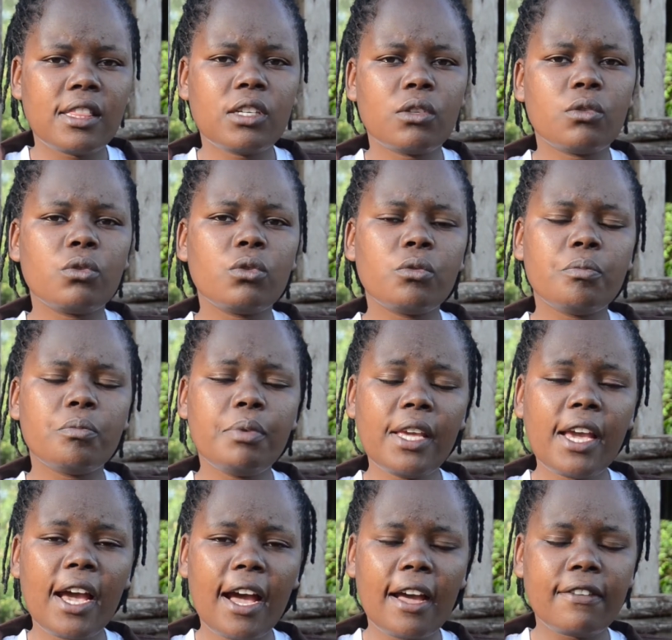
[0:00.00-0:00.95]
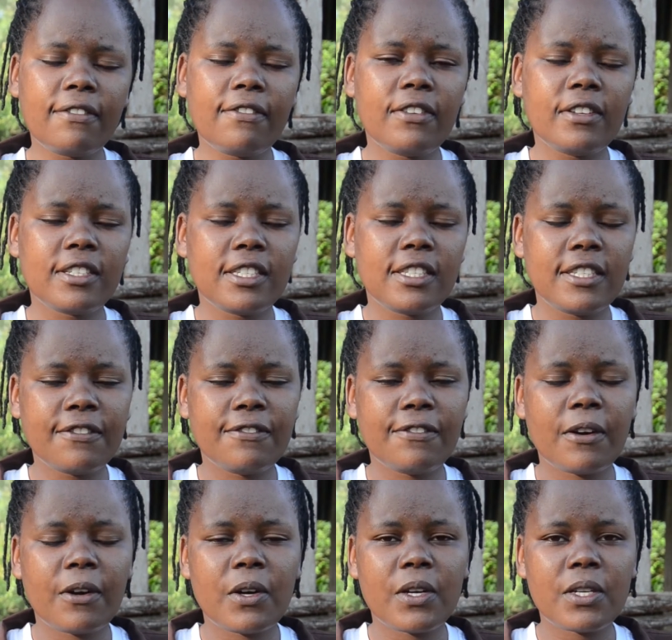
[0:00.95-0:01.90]
they will be having
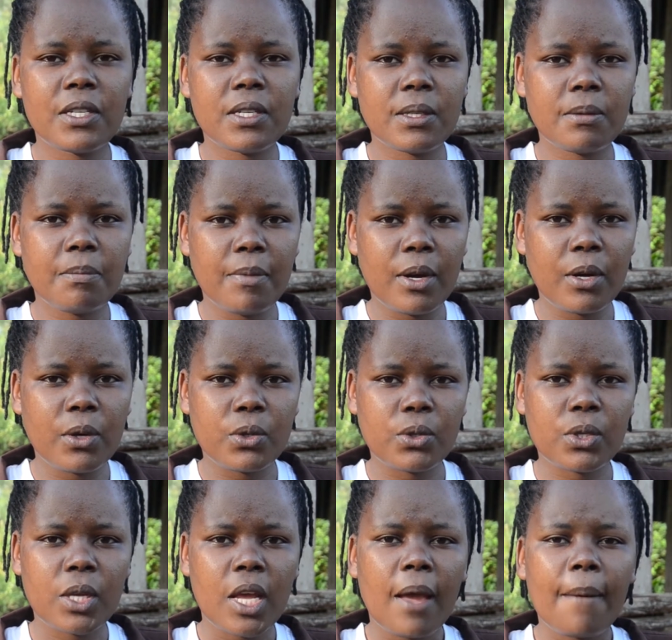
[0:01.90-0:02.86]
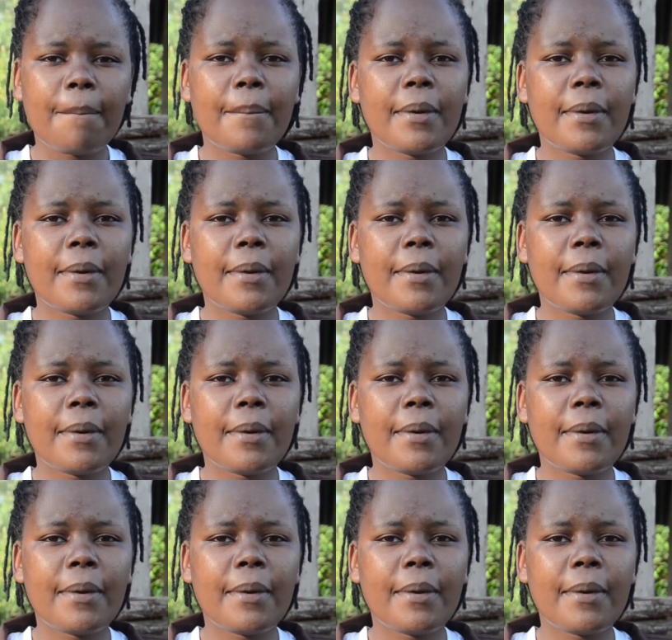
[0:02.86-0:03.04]
different smells.